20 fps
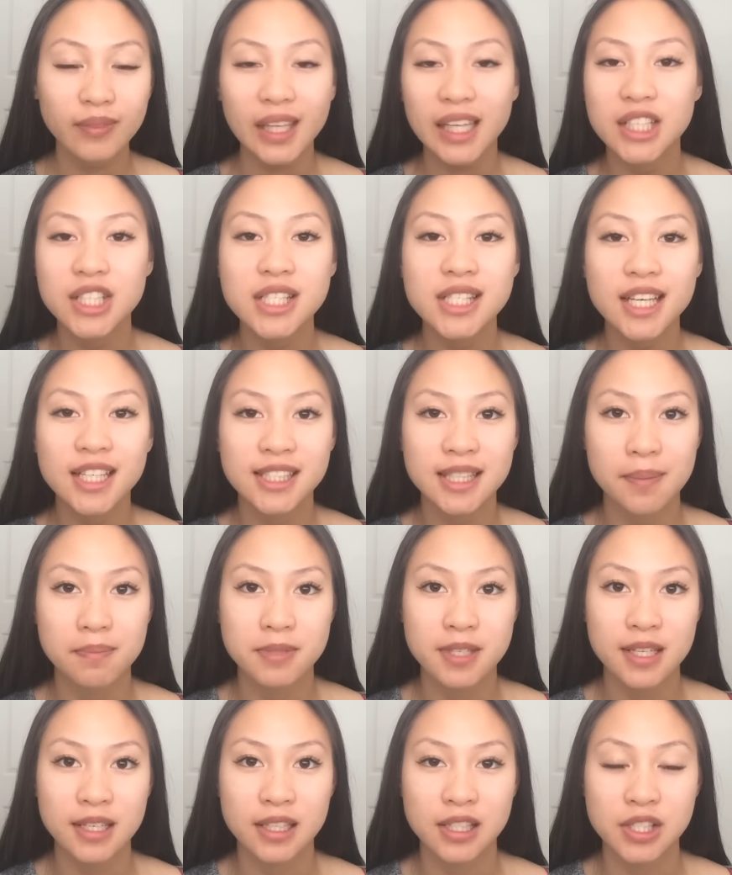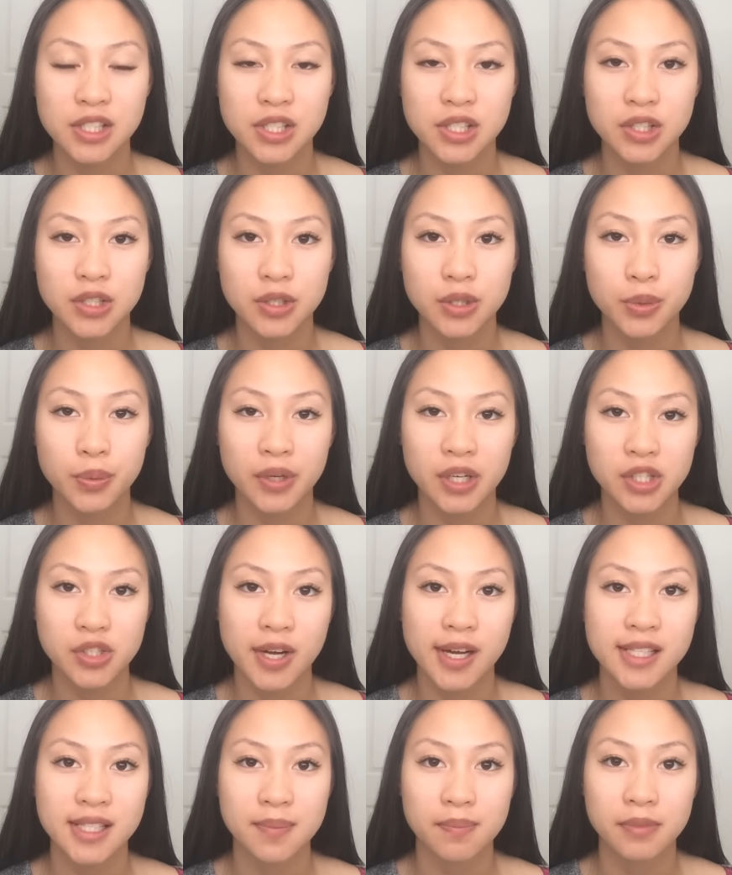and just accept it, because you want to
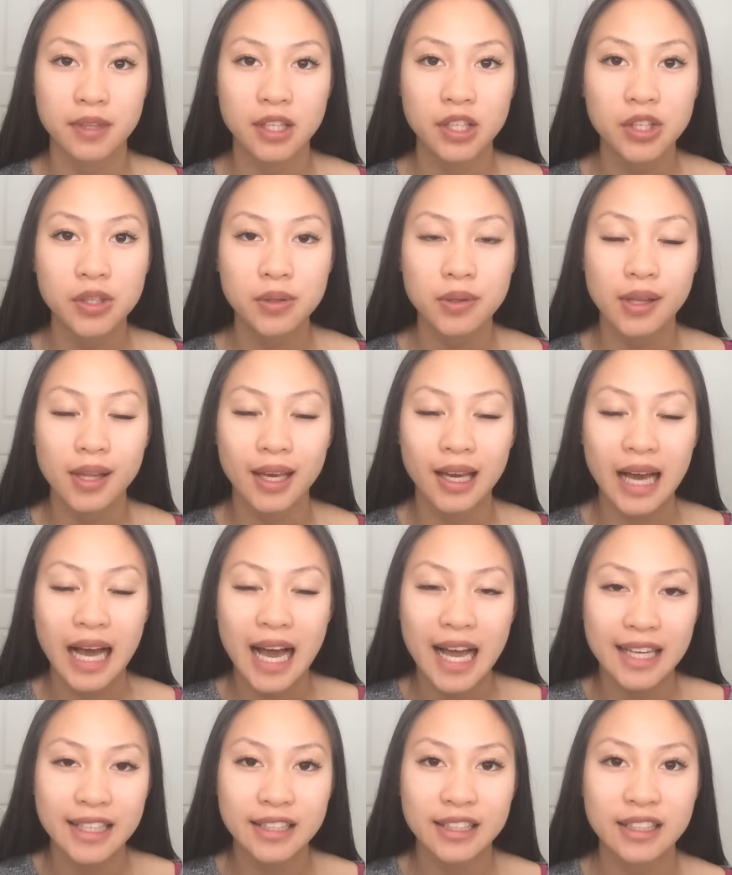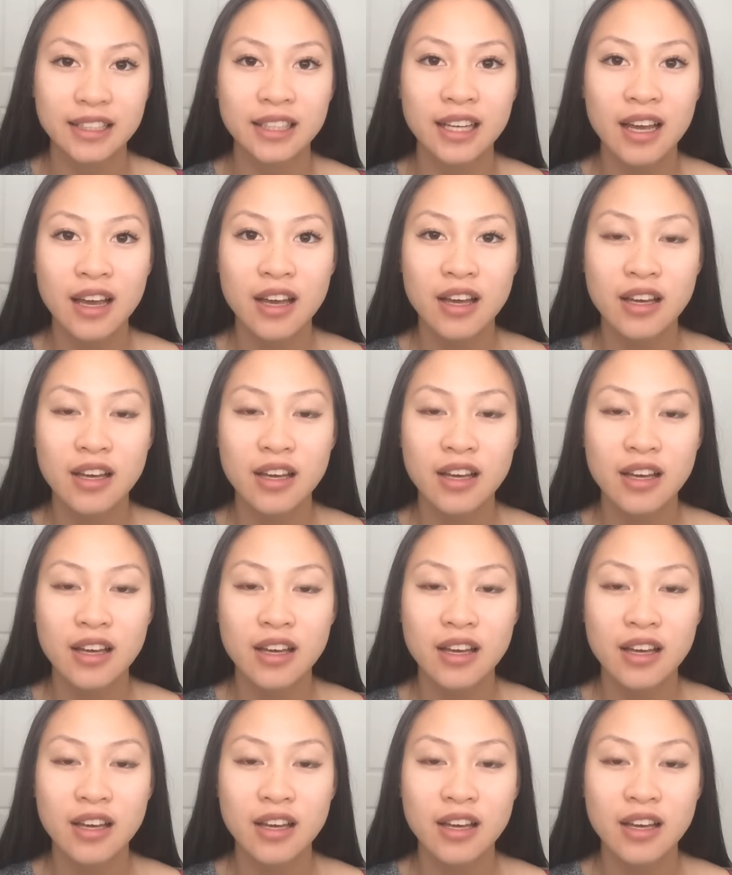try something new like I did.